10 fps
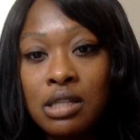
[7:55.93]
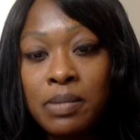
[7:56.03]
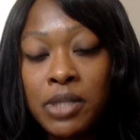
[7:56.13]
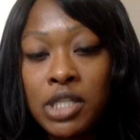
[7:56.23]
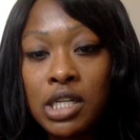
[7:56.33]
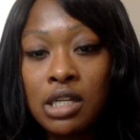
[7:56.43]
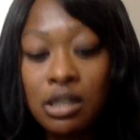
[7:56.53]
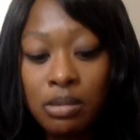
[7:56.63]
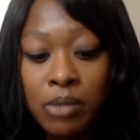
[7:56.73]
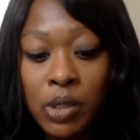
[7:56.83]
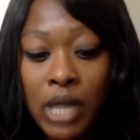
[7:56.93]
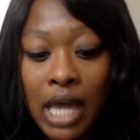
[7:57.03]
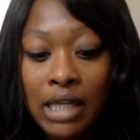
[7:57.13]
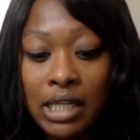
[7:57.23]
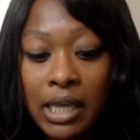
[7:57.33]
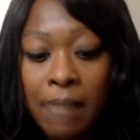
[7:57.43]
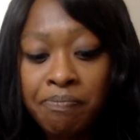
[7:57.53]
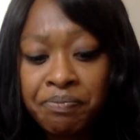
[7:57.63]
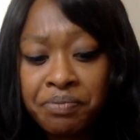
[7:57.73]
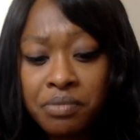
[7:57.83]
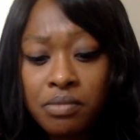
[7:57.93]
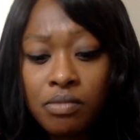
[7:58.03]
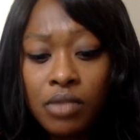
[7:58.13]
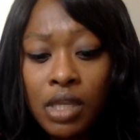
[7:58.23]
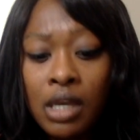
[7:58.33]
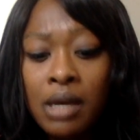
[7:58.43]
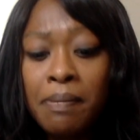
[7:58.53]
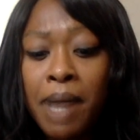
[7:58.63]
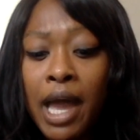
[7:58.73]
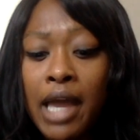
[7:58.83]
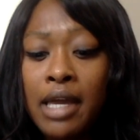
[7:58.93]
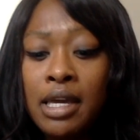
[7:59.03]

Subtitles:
particular modality by